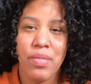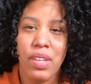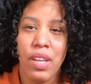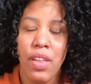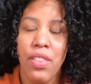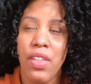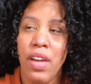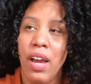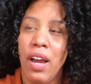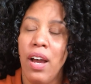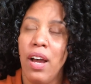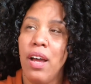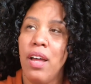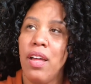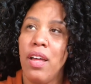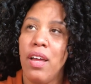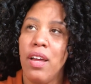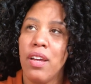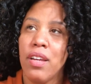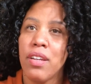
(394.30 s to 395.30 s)
that
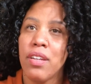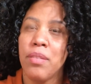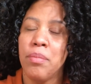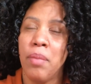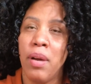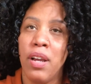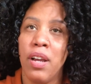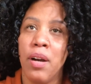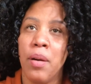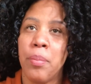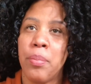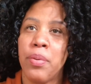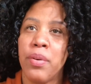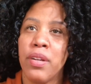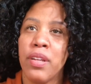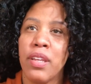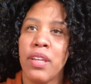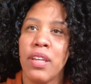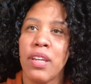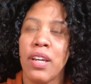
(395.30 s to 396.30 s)
my
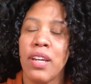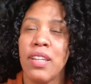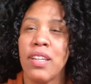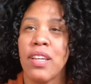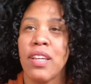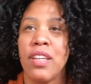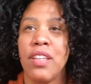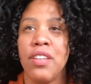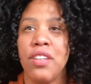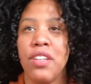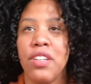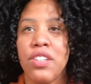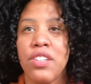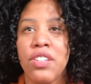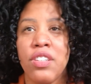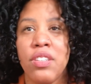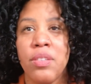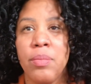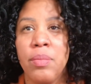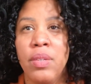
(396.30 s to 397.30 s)
upbringing kind of
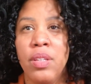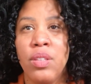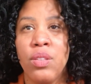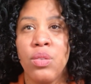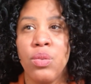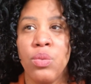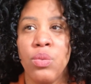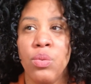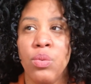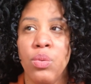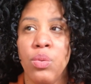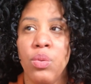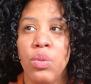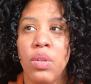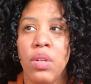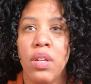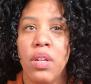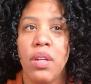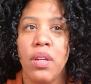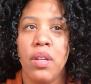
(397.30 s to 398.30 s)
conditioned me to
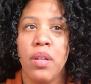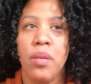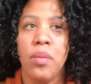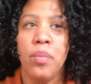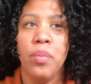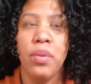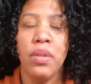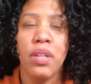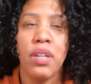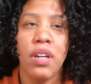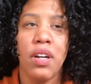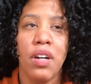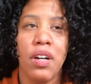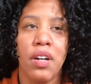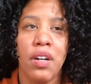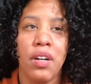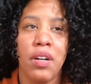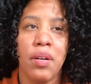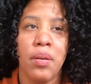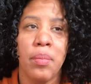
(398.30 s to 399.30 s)

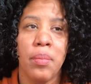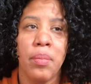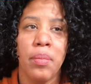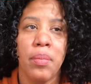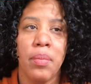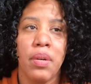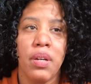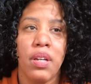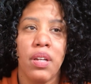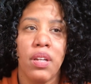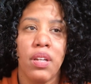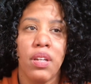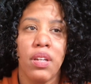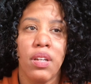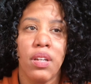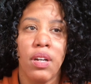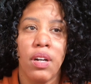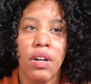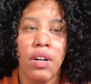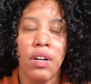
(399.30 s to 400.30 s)
become
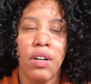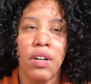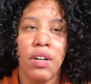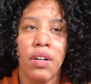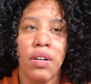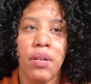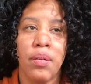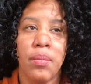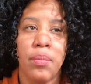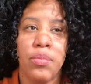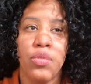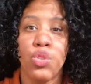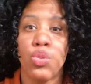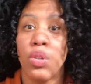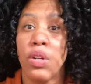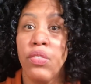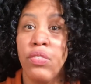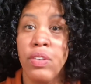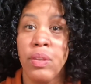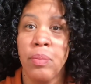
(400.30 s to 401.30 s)

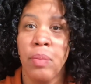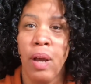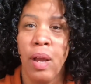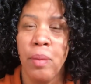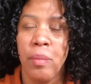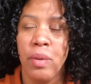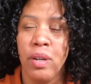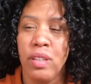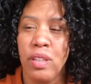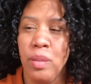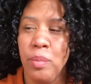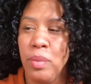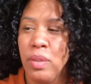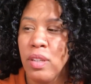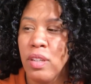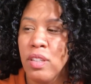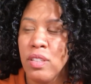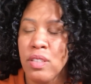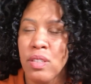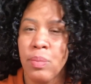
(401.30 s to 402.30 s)
driven by money,
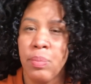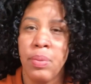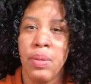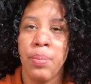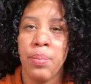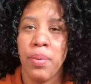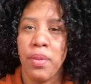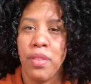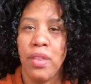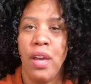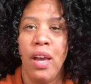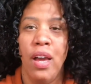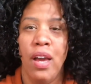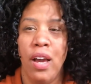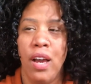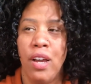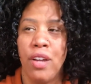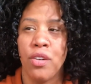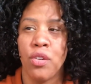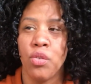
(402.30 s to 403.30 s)
because the people
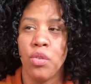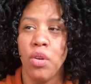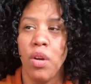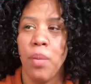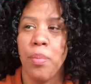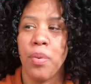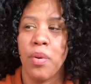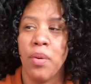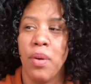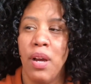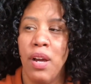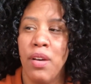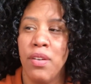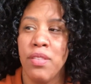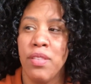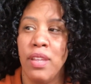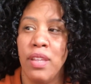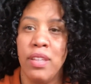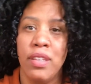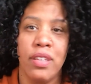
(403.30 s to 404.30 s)
that I grew up
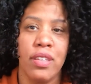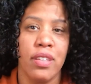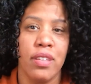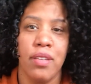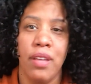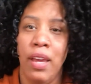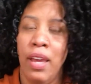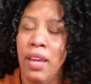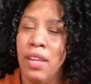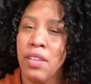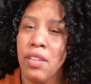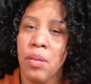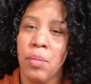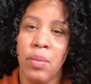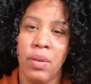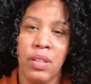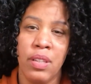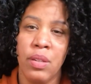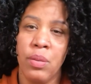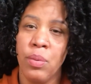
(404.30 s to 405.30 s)
around, they didn't handle
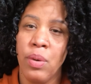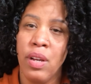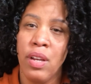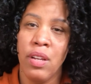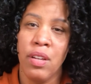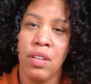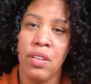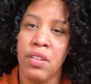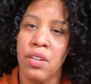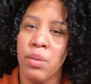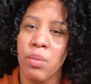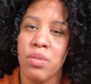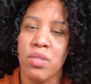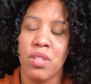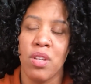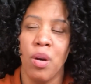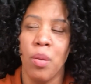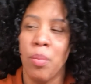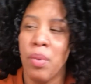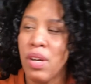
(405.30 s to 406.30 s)
money well. There was
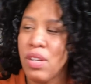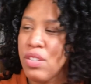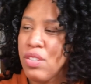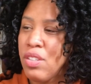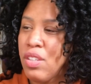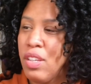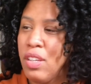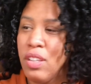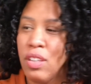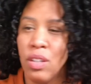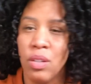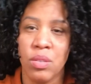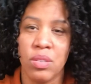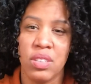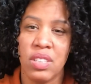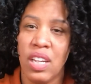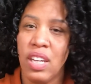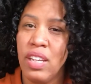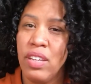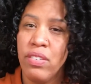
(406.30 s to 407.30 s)
no budgeting, no
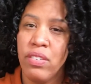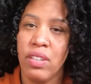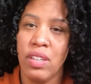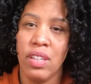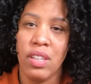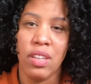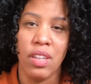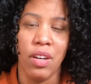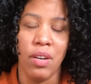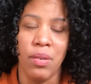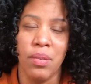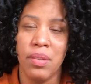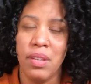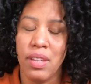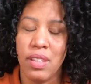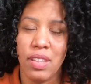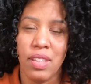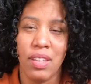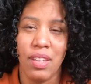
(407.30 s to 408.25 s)
saving, no nothing